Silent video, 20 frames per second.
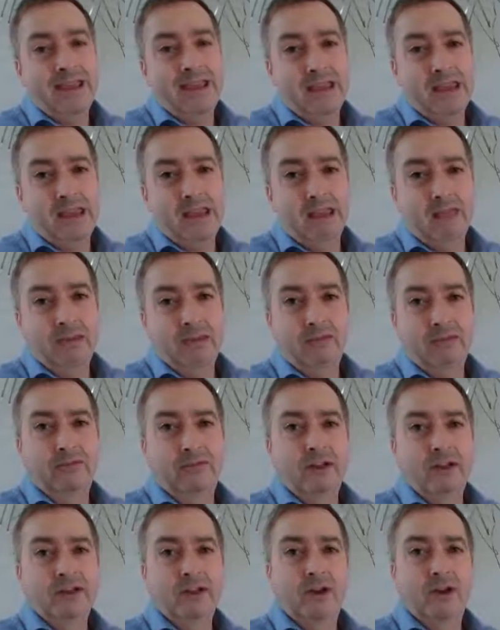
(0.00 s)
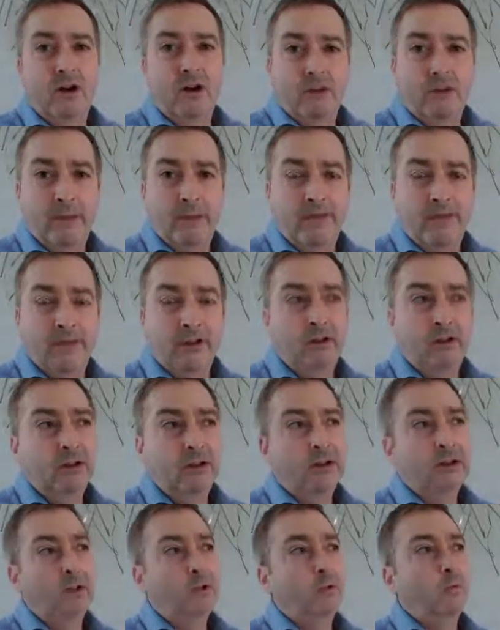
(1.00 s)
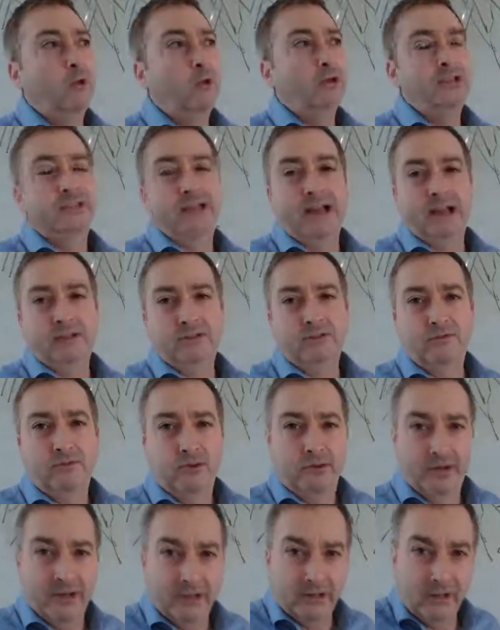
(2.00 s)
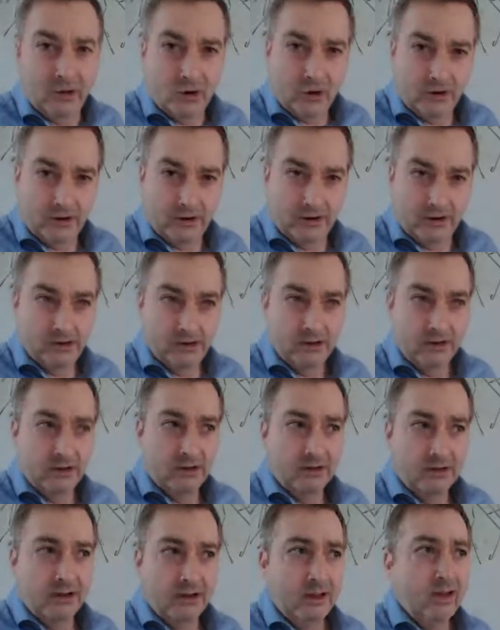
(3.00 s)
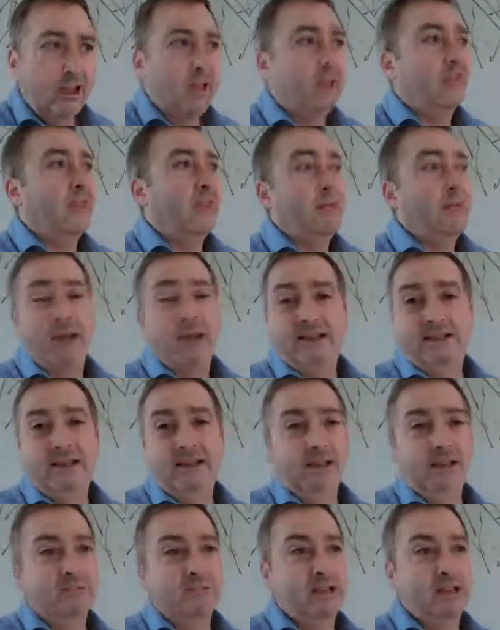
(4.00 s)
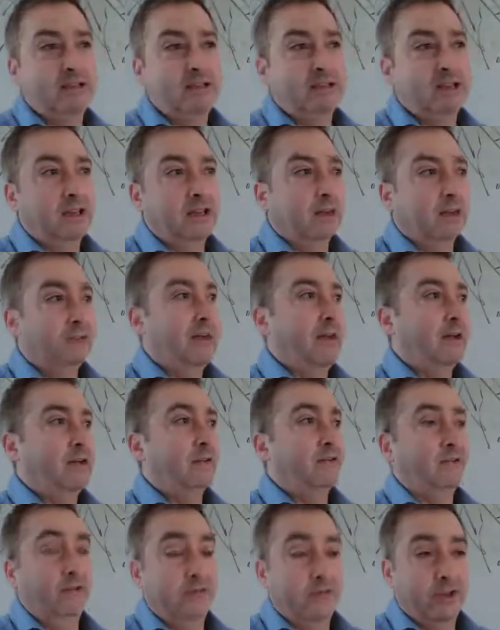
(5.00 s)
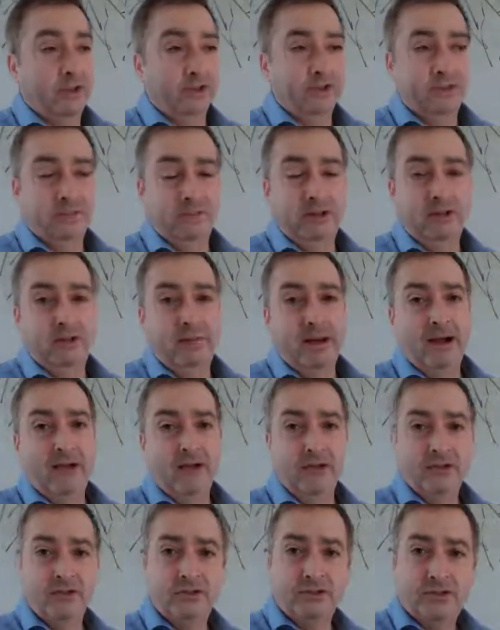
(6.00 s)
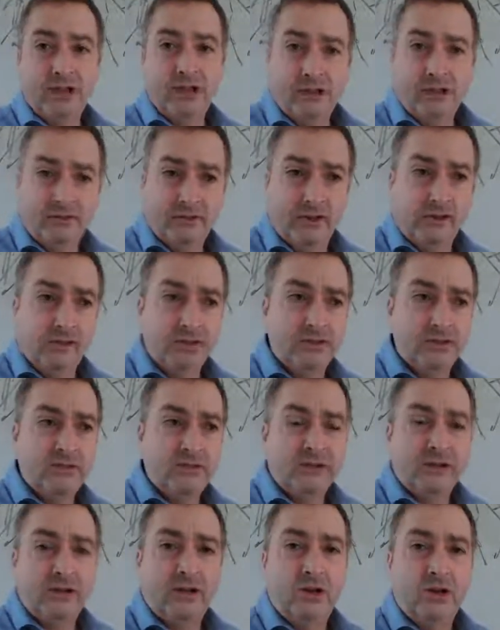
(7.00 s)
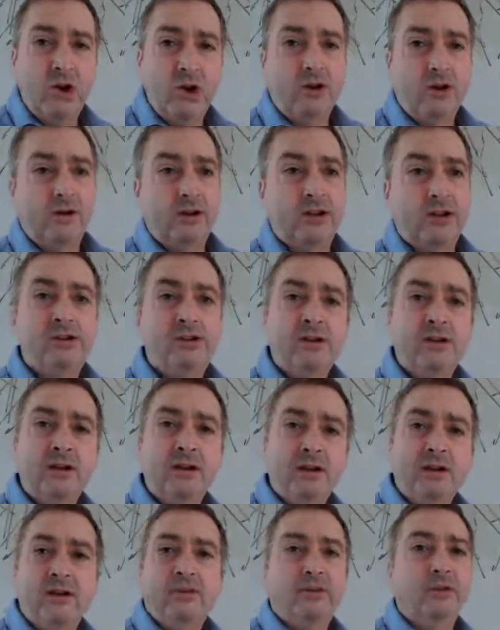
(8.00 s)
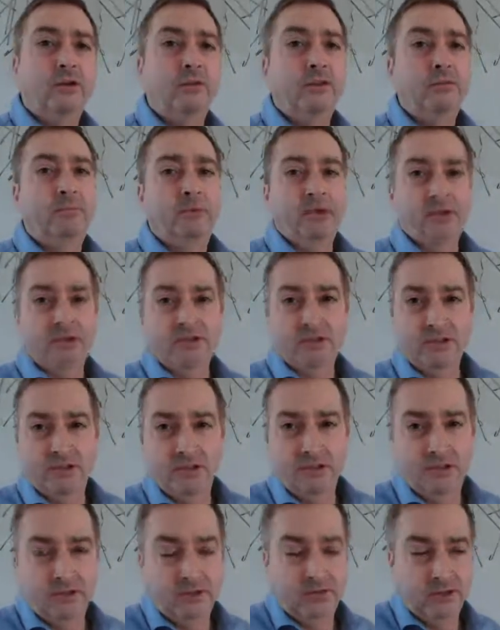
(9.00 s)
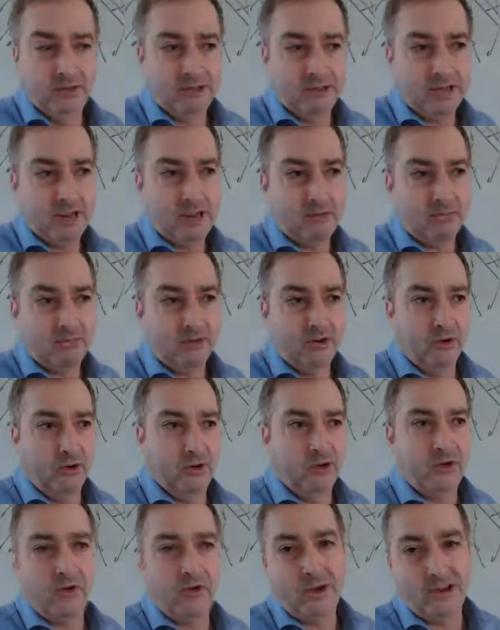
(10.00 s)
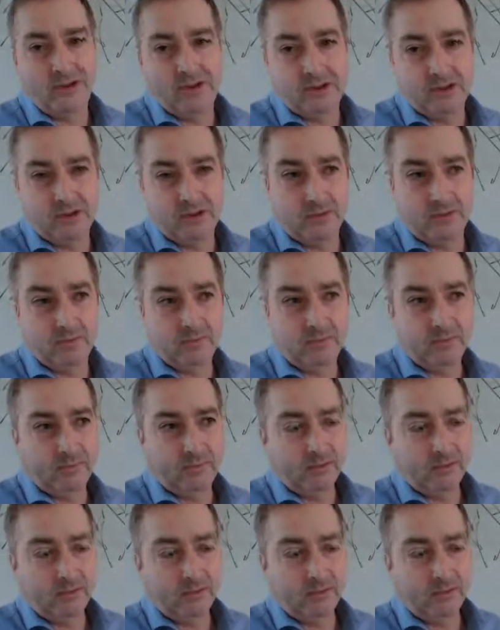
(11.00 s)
E of this R method, which stands for encourage. And that basically means that now you've revealed something about yourself, you're going to encourage the other person to do the same through a question.